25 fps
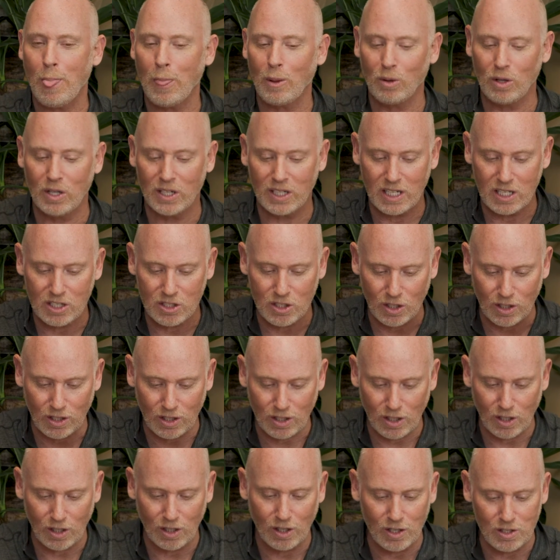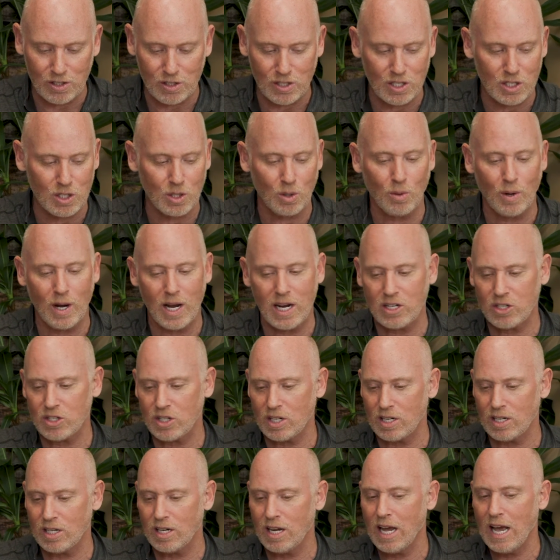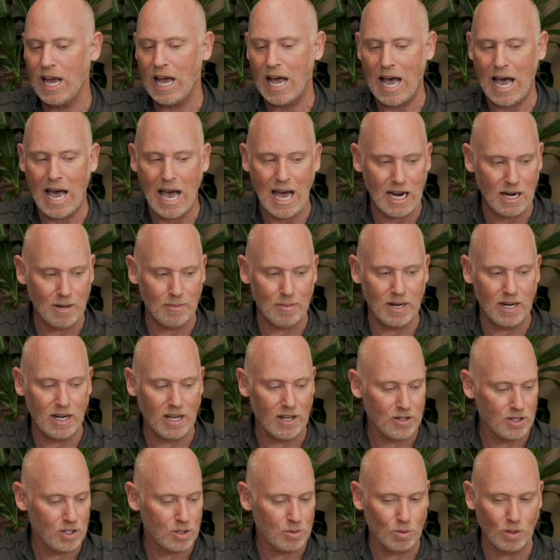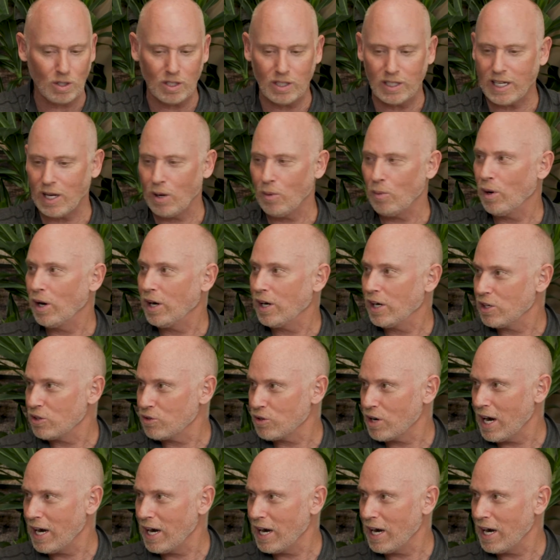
We'll look at your current situation. Adam and others will look at where you're